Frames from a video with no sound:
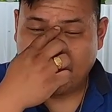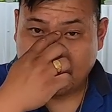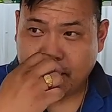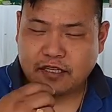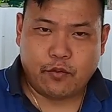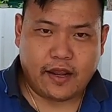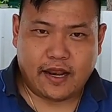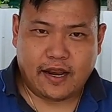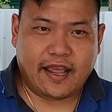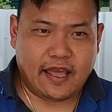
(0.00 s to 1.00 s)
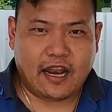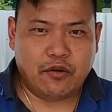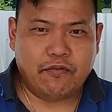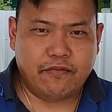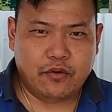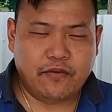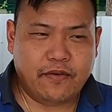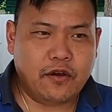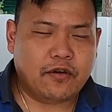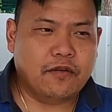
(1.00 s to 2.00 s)
especially when I get a new
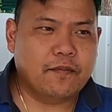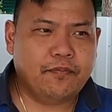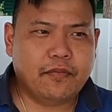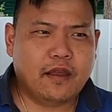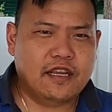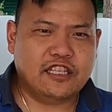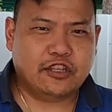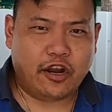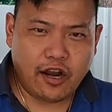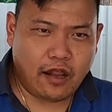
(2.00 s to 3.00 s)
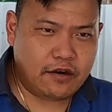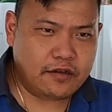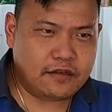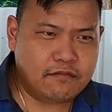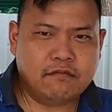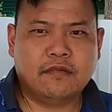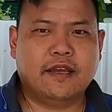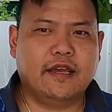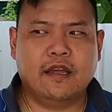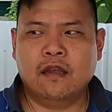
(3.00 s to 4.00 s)
vehicle. It's $30,
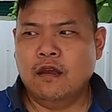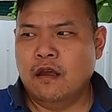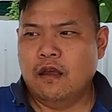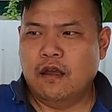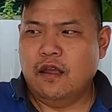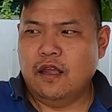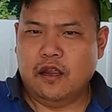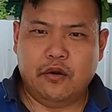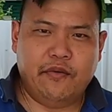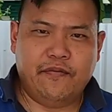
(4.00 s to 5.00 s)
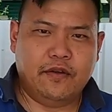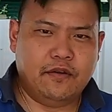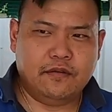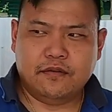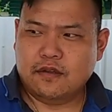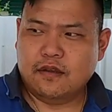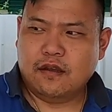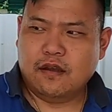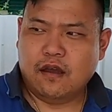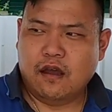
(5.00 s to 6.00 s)
okay? They refuse
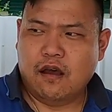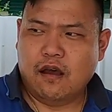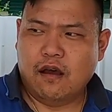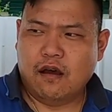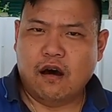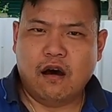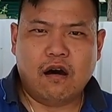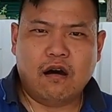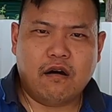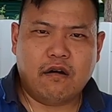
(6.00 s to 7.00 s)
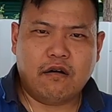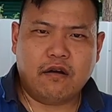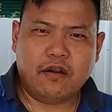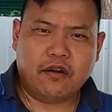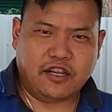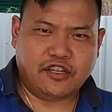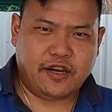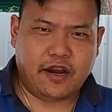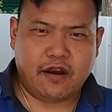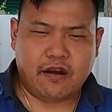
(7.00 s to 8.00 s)
all your
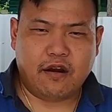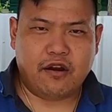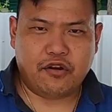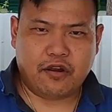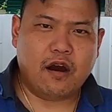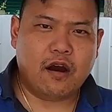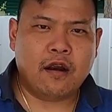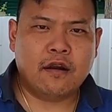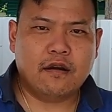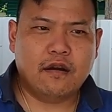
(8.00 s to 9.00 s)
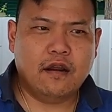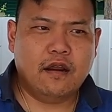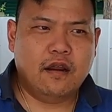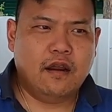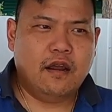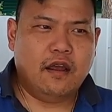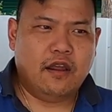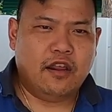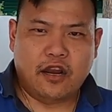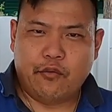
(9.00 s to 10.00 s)
Nitro Air on your car.
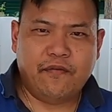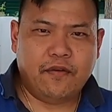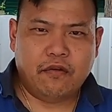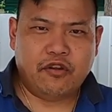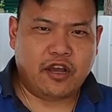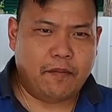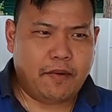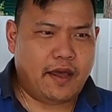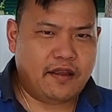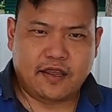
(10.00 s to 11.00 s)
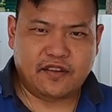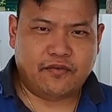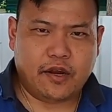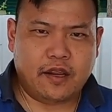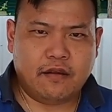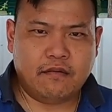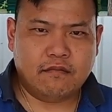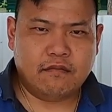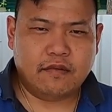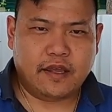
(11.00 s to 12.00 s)
You need a refill, you come back, it's free,
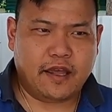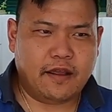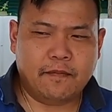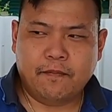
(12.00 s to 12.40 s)
okay?